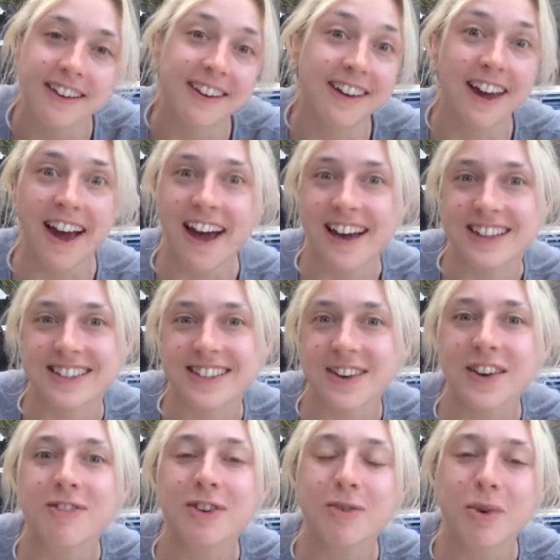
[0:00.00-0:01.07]
Yeah, so
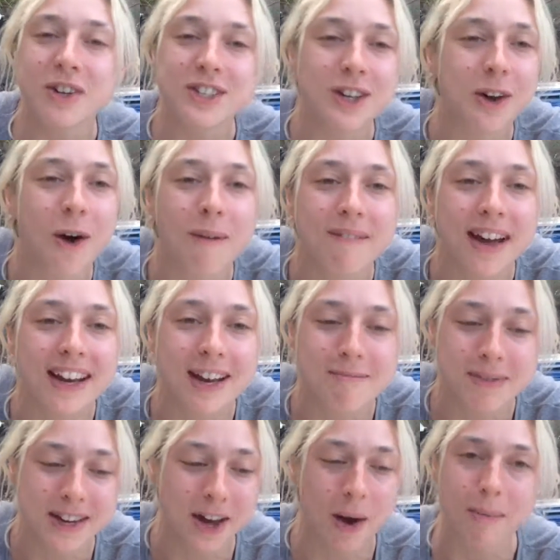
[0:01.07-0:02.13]
if you want to comment and
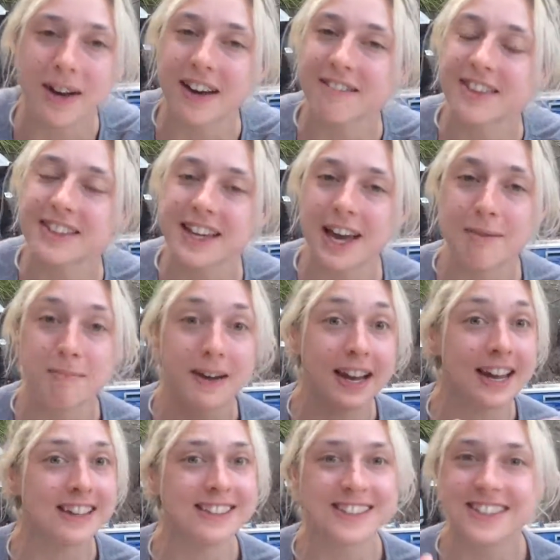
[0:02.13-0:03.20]
be comment of the day,
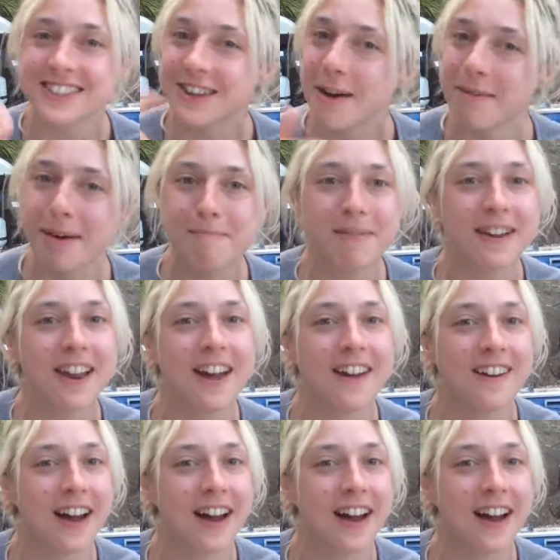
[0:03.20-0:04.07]
please just comment below